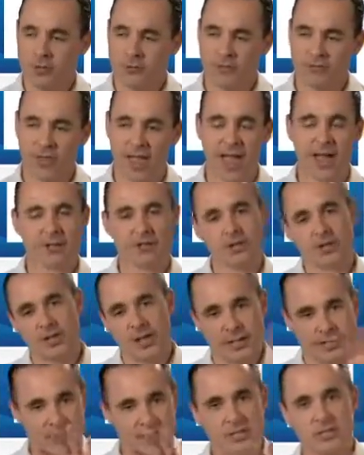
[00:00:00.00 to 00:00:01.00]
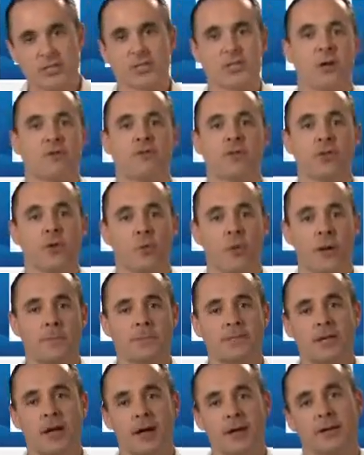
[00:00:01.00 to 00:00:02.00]
Flash, that's the stuff on the
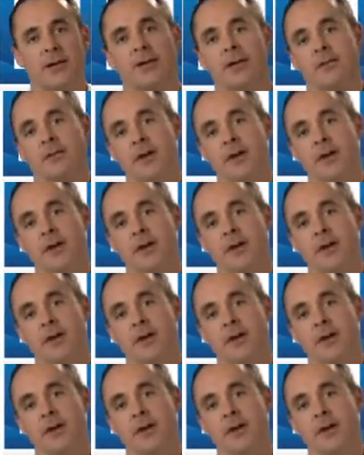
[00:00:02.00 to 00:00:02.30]
website